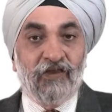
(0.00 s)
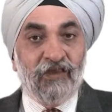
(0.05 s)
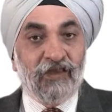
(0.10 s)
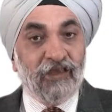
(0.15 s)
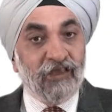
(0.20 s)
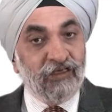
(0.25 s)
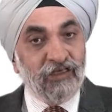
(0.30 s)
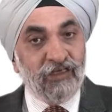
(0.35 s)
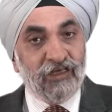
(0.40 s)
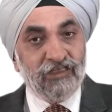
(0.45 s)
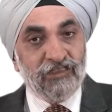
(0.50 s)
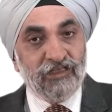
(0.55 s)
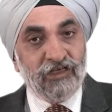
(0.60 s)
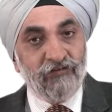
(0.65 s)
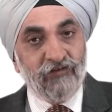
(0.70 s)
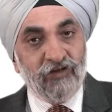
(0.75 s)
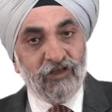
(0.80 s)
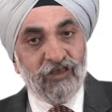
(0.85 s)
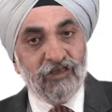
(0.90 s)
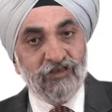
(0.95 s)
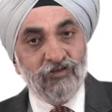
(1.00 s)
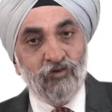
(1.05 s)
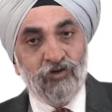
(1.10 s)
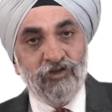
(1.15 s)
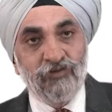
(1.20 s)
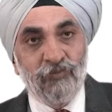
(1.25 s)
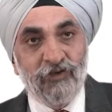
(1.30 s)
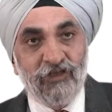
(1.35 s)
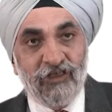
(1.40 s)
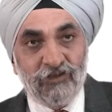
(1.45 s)
any HIV case who
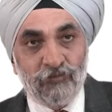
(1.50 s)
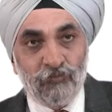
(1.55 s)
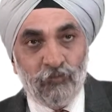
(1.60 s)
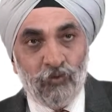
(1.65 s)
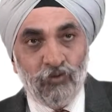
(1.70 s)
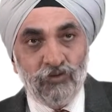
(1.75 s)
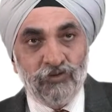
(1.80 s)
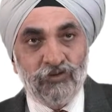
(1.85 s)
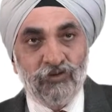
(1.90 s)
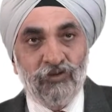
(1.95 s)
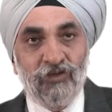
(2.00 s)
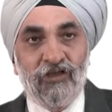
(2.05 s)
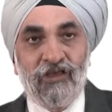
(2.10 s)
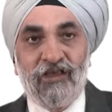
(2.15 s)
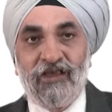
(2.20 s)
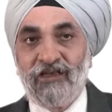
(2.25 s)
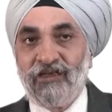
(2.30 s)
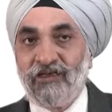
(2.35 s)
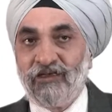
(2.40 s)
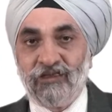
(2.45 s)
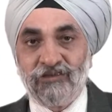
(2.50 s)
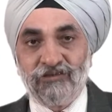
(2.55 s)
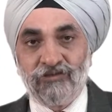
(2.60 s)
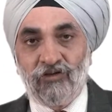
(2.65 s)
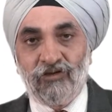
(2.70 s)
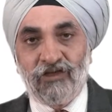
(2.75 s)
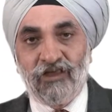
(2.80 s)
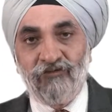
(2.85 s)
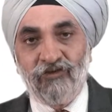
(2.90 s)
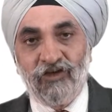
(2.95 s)
has been exposed and does
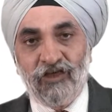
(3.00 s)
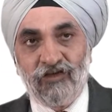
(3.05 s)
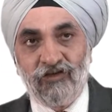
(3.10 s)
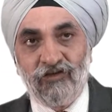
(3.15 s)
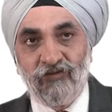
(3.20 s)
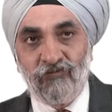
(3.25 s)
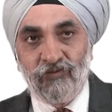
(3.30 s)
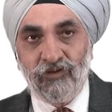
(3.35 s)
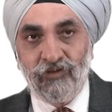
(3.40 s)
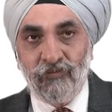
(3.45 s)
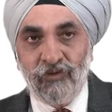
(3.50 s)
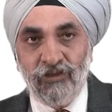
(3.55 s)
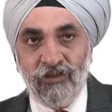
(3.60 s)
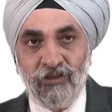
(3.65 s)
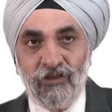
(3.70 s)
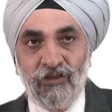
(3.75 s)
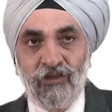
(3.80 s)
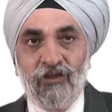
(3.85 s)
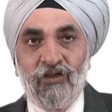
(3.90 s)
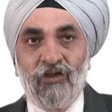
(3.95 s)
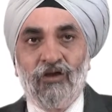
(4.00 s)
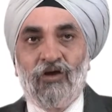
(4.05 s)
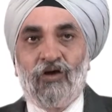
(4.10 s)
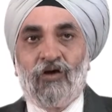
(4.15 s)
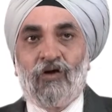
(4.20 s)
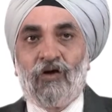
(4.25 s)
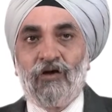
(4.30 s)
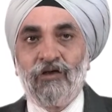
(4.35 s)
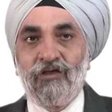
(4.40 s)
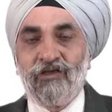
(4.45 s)
not have an active TB,
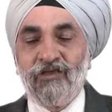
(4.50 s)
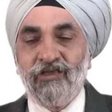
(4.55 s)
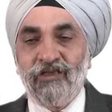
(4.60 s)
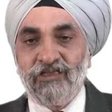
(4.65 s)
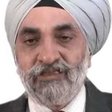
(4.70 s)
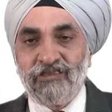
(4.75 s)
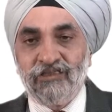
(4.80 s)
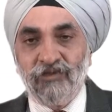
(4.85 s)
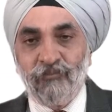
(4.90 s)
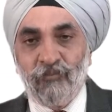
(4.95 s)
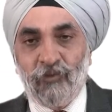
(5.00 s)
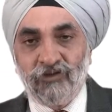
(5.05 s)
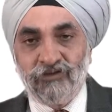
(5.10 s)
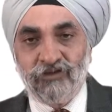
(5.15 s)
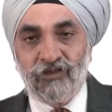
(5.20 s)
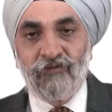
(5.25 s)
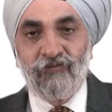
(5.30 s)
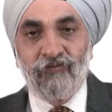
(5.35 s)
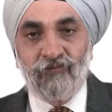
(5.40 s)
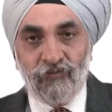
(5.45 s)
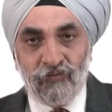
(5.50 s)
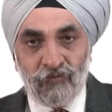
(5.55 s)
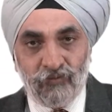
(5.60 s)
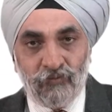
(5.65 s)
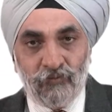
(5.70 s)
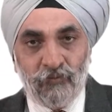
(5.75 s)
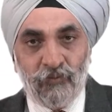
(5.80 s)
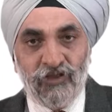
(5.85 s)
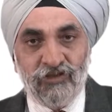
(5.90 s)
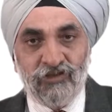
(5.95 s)
all TST positive
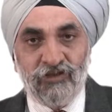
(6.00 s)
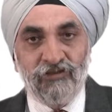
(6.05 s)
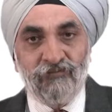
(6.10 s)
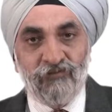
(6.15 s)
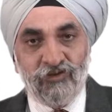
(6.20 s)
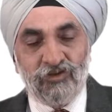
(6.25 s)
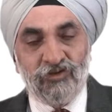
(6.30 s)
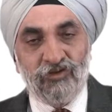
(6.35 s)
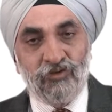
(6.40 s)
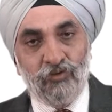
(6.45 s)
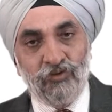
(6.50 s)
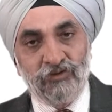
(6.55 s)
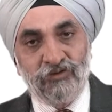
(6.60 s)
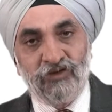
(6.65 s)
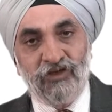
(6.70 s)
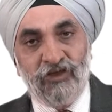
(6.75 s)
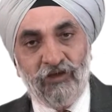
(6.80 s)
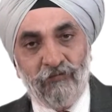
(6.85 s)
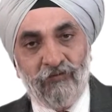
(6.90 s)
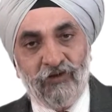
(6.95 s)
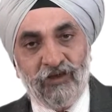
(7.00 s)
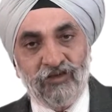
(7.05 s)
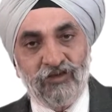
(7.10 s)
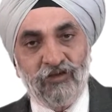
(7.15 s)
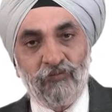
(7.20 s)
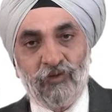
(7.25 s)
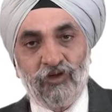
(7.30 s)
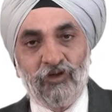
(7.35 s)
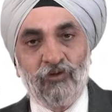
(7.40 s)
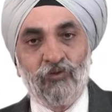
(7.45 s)
patient which shows
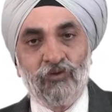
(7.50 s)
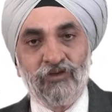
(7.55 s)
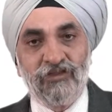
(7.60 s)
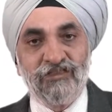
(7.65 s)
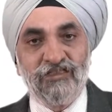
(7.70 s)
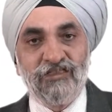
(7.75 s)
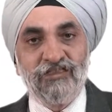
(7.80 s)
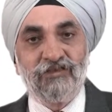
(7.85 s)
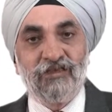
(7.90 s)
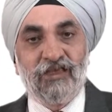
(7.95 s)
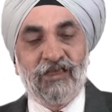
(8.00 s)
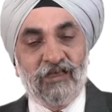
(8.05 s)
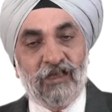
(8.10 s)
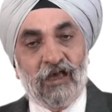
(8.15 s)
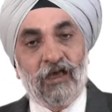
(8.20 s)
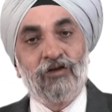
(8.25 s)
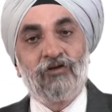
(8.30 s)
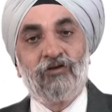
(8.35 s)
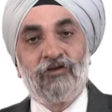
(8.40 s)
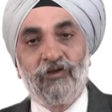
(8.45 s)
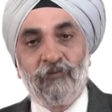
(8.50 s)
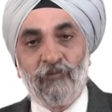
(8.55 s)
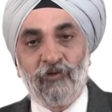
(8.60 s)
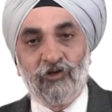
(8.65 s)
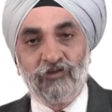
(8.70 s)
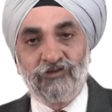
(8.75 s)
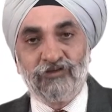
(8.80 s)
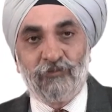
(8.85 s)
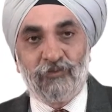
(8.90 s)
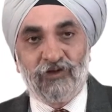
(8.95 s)
infection but no disease and are on
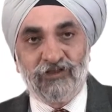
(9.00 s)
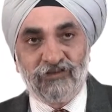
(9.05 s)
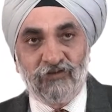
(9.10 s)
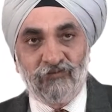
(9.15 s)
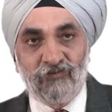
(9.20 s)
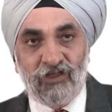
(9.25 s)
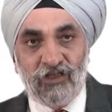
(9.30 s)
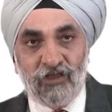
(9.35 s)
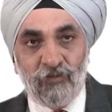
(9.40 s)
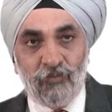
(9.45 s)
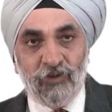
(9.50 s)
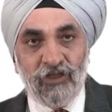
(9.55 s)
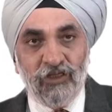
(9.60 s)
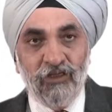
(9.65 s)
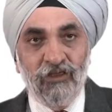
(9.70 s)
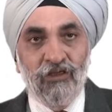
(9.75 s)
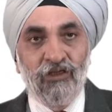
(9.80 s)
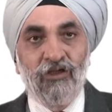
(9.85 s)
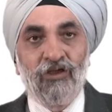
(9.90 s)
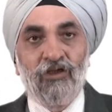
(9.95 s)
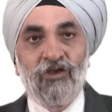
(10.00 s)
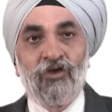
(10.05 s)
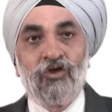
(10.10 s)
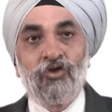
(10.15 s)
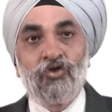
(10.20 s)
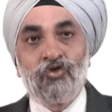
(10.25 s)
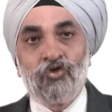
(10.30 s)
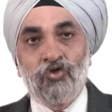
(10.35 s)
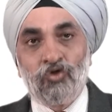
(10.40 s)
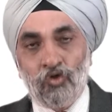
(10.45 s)
immunosuppressive therapy
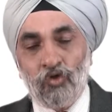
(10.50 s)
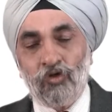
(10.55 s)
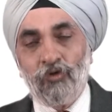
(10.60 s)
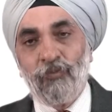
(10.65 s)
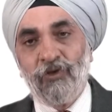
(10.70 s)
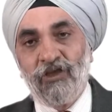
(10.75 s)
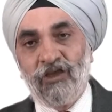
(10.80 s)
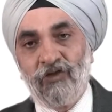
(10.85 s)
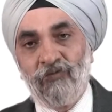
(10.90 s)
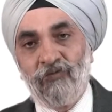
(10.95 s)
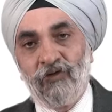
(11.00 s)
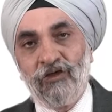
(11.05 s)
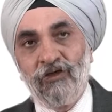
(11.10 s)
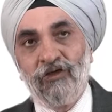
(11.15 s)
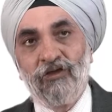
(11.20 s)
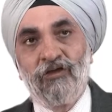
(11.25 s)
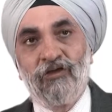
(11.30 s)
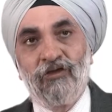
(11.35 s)
should be given